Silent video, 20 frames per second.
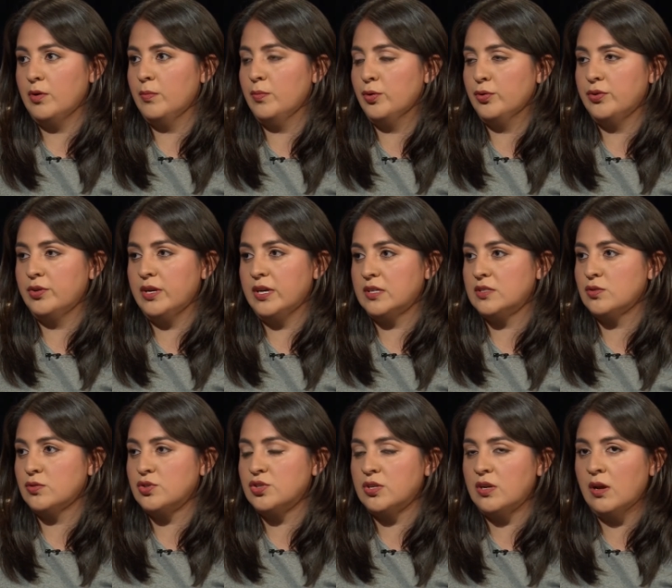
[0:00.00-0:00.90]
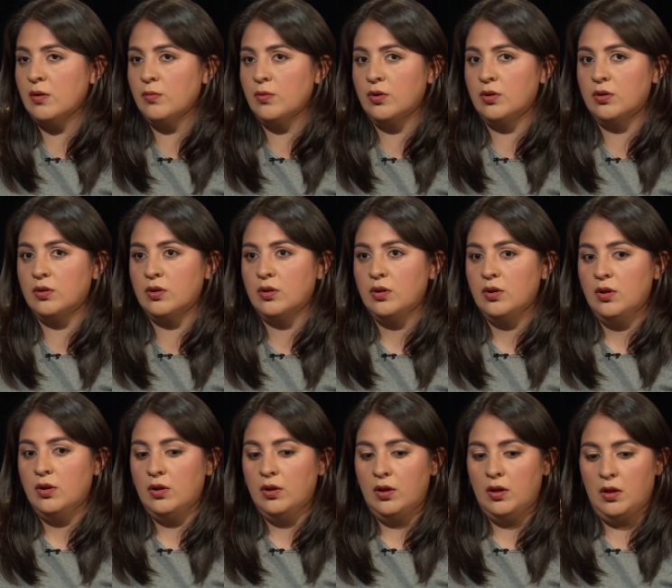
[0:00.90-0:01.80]
to build the next social network,
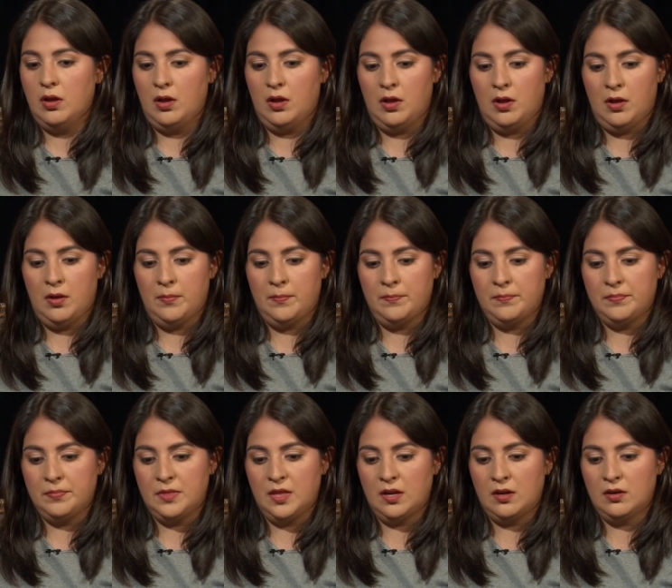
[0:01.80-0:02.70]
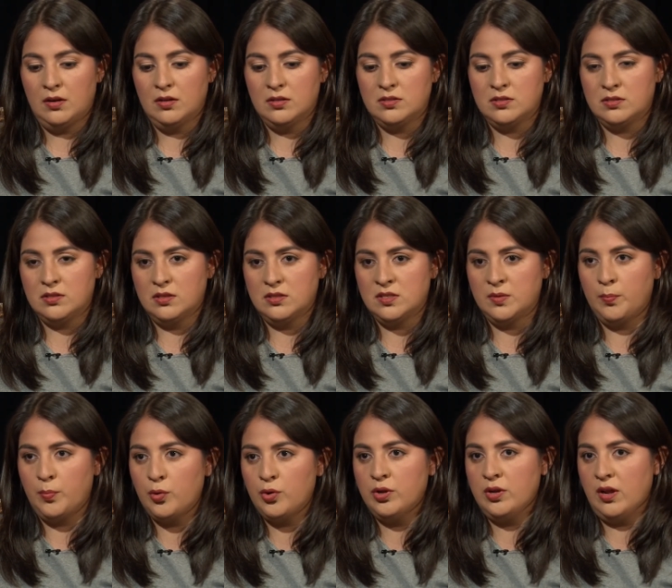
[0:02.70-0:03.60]
um, then it's it's
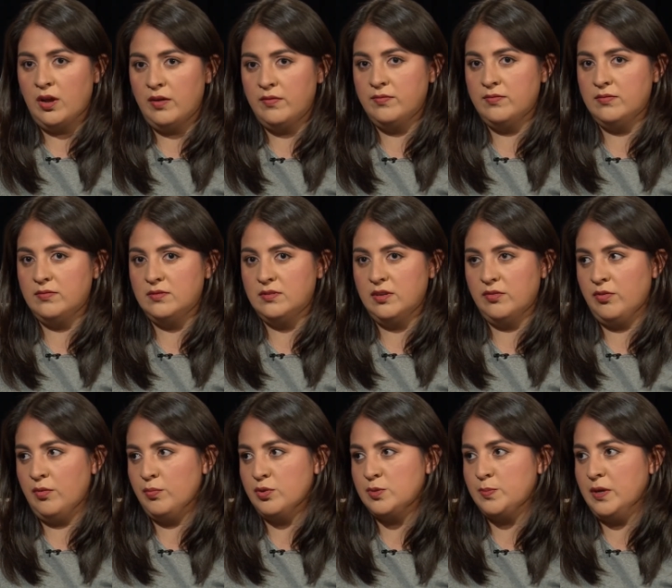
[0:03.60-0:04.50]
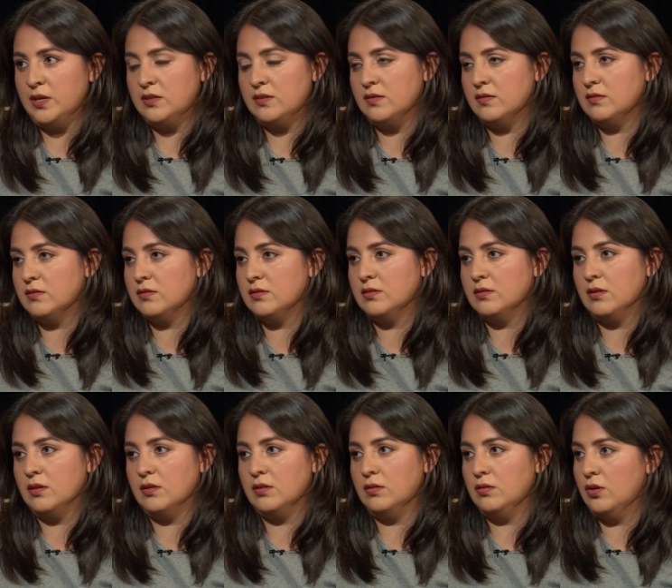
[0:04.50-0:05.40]
important to have different perspectives, uh,
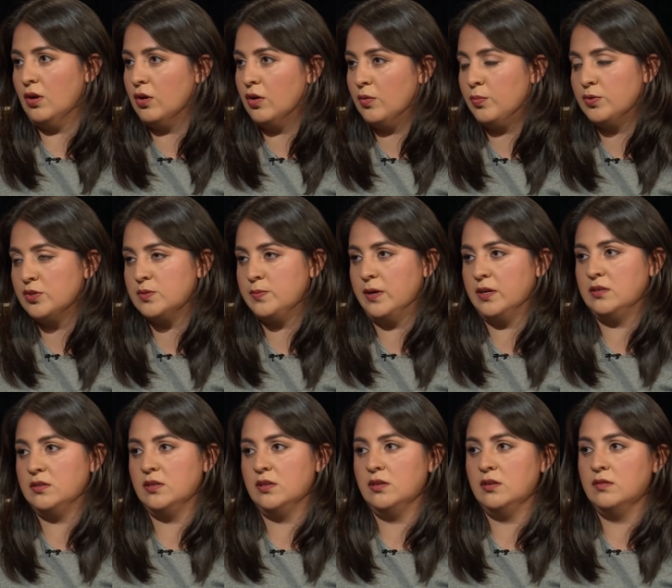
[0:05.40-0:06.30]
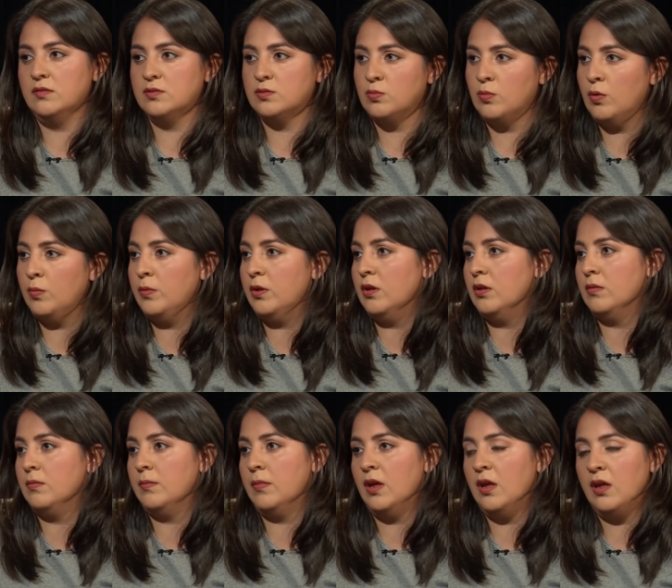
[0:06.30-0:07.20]
mm-hmm. younger perspectives,
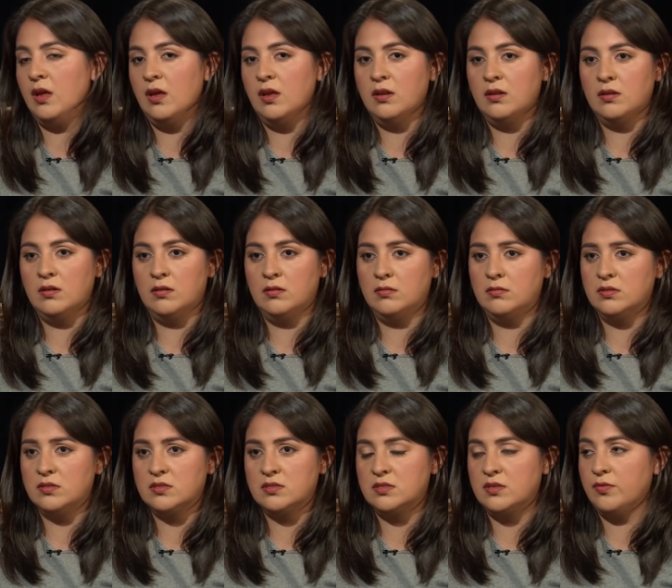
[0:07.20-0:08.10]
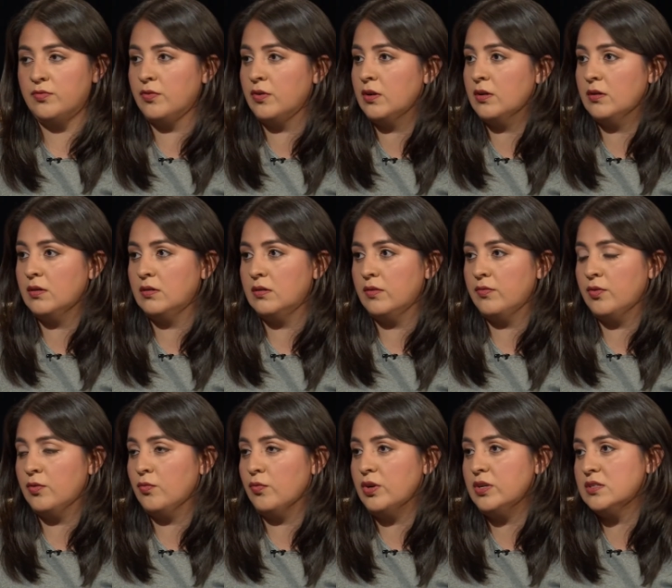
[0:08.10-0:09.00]
women, men, just different
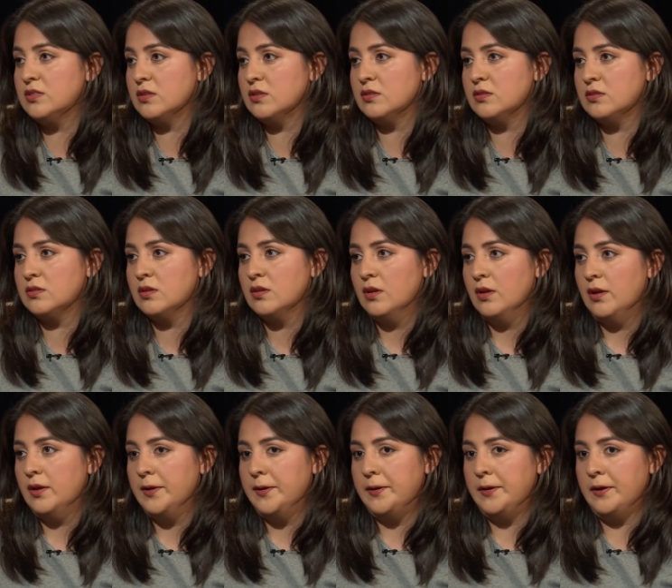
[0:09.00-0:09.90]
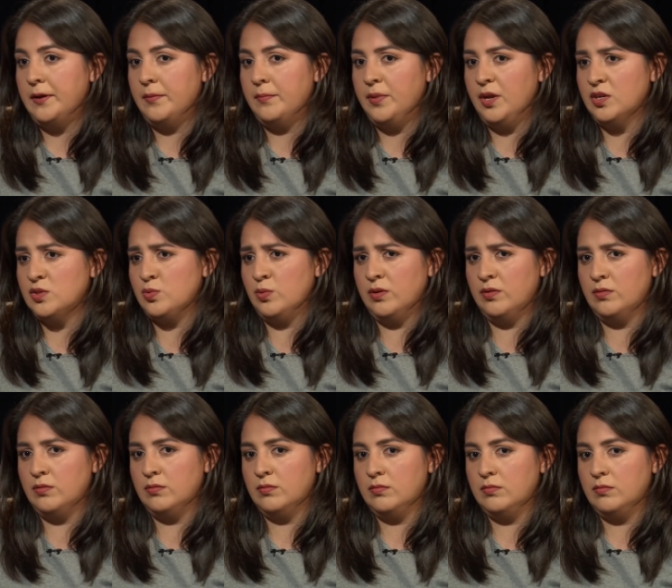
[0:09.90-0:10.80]
different races right? Um, because we
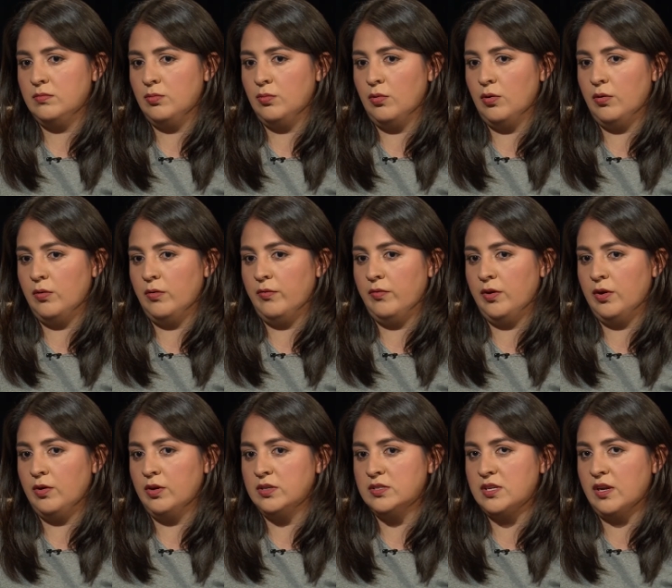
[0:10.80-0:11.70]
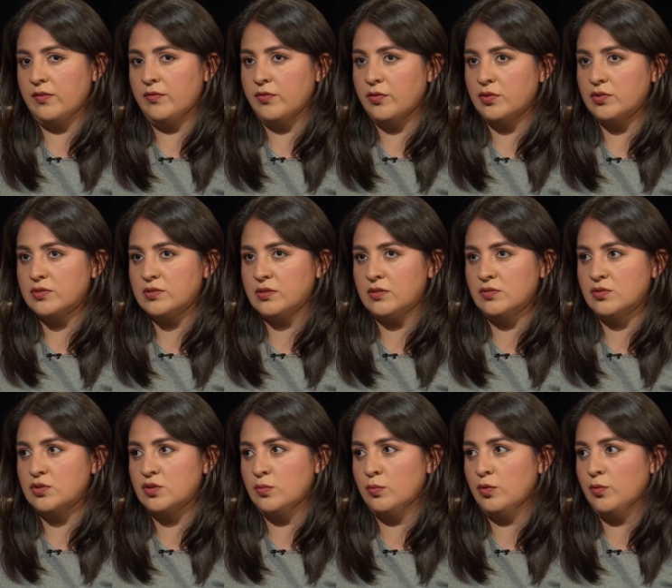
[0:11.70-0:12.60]
were we're a very diverse
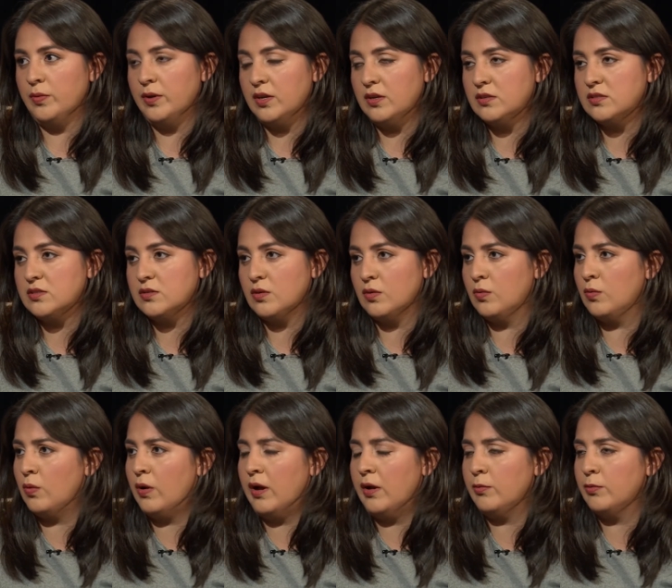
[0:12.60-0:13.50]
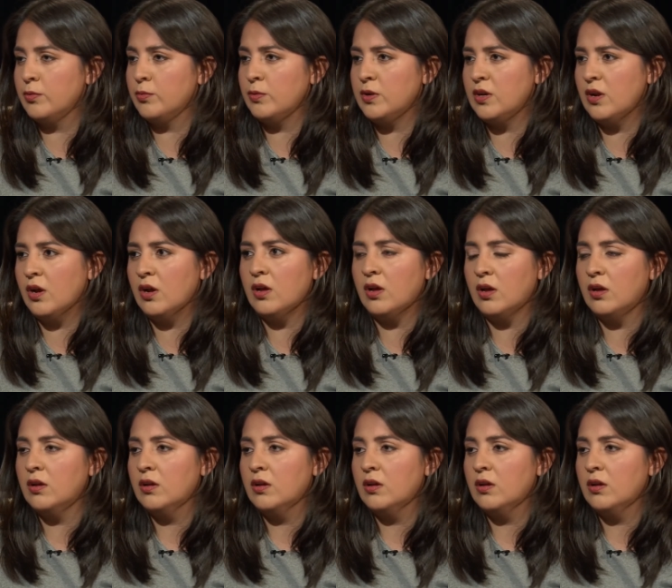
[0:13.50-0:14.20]
consumer base, so mm-hmm. why would we not